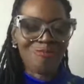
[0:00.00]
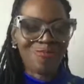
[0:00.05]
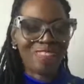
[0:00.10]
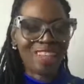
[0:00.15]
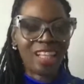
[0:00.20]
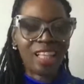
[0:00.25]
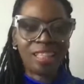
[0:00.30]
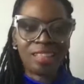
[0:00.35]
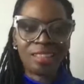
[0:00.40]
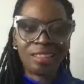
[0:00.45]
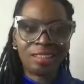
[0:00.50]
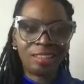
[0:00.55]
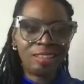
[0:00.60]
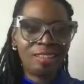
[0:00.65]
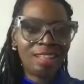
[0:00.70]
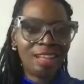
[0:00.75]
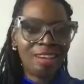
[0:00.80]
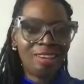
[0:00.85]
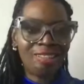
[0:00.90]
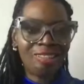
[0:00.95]
Because
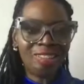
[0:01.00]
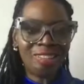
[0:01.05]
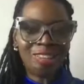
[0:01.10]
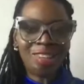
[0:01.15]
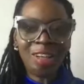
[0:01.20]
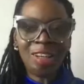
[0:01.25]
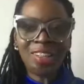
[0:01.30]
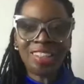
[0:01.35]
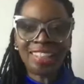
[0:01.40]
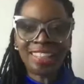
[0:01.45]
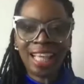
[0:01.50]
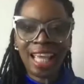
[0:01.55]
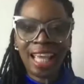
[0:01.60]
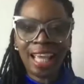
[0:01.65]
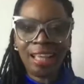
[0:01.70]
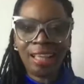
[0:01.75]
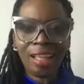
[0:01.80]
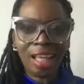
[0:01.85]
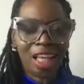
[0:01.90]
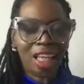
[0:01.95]
you know the
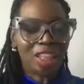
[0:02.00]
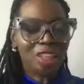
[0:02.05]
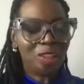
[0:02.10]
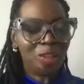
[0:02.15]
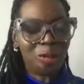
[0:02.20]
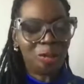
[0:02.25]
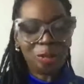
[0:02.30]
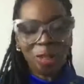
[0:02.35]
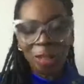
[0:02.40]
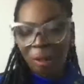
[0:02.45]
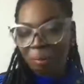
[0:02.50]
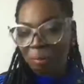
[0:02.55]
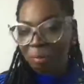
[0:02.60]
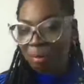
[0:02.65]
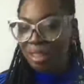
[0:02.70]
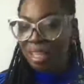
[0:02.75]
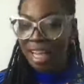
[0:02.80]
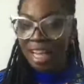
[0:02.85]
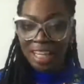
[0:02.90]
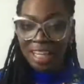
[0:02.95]
saying, you could
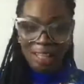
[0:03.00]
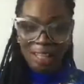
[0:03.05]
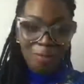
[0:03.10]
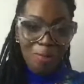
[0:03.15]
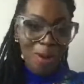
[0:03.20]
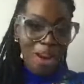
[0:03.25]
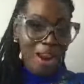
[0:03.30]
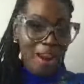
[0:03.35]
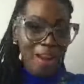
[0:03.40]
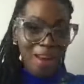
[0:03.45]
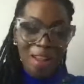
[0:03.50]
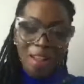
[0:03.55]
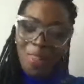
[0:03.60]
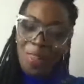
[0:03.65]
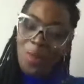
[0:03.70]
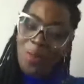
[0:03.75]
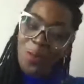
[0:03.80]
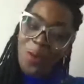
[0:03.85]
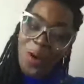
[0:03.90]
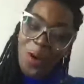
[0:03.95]
be anywhere
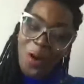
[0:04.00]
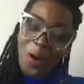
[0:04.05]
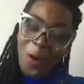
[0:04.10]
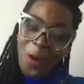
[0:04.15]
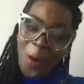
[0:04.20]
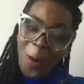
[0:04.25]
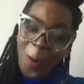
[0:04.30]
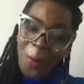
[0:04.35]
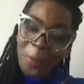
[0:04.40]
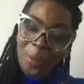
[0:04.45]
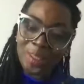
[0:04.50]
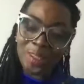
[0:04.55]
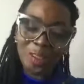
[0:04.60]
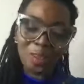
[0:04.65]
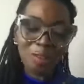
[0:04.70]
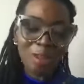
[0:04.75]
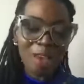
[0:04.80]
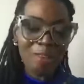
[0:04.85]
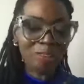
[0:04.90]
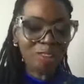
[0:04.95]
in the world, but
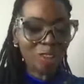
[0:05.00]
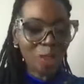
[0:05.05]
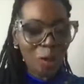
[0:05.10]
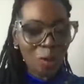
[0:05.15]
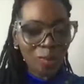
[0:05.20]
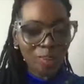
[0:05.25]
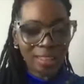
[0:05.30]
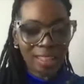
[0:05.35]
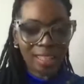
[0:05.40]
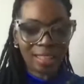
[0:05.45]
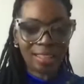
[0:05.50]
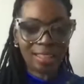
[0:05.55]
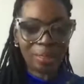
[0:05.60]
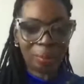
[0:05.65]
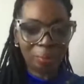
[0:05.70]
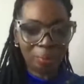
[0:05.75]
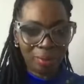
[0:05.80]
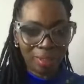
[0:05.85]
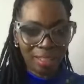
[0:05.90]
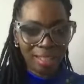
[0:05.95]
you have chosen
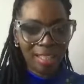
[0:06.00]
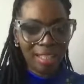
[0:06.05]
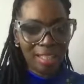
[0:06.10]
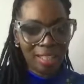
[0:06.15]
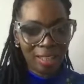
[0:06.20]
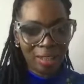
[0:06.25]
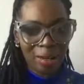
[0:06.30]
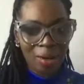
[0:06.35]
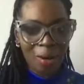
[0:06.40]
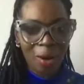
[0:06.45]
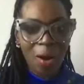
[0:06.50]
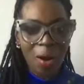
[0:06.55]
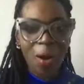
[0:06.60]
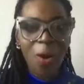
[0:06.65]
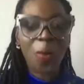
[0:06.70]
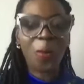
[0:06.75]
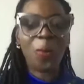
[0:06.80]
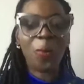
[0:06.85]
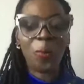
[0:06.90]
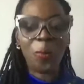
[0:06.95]
to be here
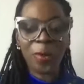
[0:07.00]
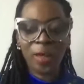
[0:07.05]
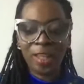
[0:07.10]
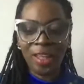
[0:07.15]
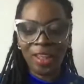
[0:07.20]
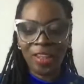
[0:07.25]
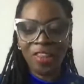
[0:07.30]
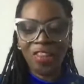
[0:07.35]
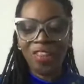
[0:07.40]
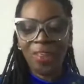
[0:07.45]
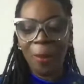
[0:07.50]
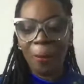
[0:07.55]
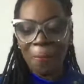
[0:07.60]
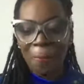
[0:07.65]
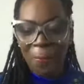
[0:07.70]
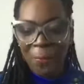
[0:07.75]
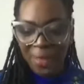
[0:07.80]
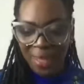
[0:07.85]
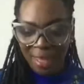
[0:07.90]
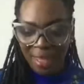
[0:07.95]
with
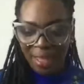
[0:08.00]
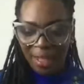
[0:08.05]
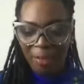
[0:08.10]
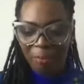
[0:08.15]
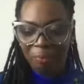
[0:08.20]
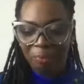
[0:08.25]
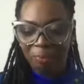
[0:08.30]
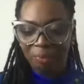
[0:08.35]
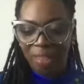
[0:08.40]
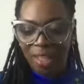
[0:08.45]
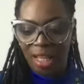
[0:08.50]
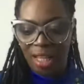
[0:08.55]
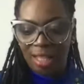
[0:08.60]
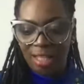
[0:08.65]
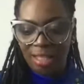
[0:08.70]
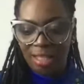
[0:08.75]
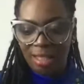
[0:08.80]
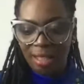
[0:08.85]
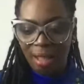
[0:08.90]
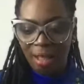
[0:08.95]
me.
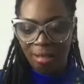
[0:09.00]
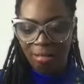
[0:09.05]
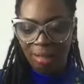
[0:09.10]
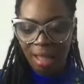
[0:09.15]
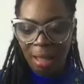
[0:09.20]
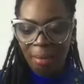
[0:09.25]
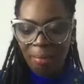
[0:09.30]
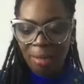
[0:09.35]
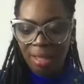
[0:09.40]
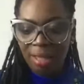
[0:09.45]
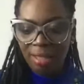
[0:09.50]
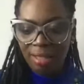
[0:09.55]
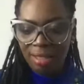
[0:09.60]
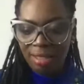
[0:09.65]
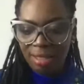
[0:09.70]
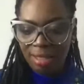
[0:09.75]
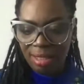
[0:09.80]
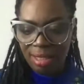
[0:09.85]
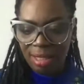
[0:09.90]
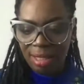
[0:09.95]
So let me
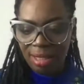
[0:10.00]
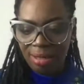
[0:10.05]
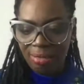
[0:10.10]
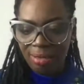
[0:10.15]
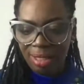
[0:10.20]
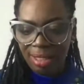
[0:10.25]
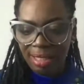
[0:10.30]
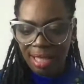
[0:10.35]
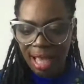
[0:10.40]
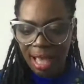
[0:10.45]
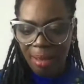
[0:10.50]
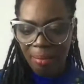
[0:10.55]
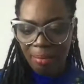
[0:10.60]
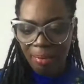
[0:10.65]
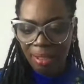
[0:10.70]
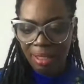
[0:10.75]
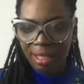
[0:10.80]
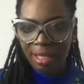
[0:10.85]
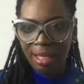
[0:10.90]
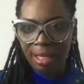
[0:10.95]
see what's
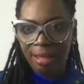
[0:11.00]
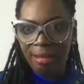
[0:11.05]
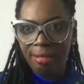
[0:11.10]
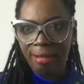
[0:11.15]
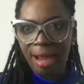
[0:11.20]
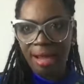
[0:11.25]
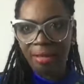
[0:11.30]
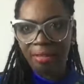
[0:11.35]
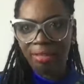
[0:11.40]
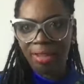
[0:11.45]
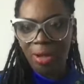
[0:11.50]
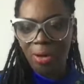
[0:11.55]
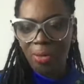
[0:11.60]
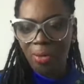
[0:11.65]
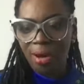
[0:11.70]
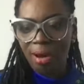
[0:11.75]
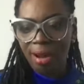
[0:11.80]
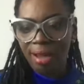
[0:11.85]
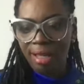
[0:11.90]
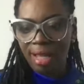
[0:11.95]
happening here. I don't know
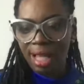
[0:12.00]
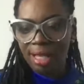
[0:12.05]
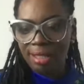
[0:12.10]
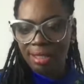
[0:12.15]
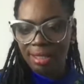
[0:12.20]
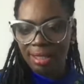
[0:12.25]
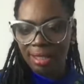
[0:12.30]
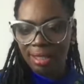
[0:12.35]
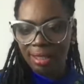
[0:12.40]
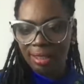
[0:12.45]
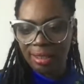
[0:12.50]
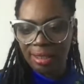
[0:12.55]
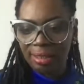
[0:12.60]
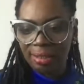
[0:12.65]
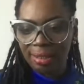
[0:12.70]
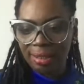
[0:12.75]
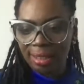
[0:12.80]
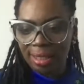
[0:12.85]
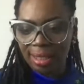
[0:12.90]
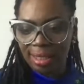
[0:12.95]
where our guest is.
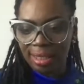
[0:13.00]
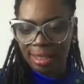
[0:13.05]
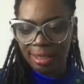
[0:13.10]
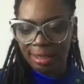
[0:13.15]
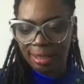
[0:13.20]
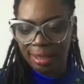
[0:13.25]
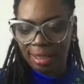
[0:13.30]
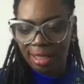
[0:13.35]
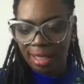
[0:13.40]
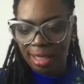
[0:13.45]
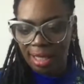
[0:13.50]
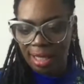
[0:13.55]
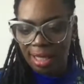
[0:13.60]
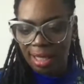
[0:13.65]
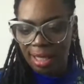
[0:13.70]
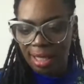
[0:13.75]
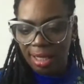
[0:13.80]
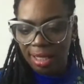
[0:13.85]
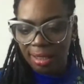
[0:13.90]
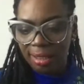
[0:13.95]
Hold on.
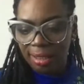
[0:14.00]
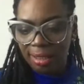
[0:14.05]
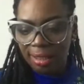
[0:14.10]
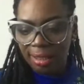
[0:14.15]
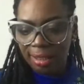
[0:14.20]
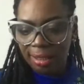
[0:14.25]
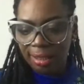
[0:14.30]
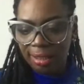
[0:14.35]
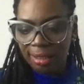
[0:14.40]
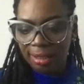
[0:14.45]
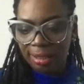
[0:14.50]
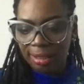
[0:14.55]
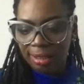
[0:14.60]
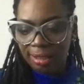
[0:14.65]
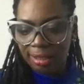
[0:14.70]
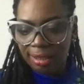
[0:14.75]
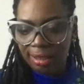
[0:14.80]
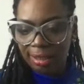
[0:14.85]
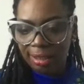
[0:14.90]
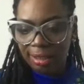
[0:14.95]
Let's
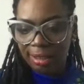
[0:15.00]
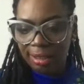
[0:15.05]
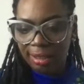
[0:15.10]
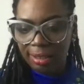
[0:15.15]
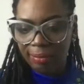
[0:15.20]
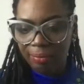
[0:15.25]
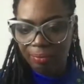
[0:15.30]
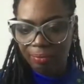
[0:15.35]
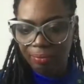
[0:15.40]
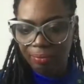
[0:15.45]
see.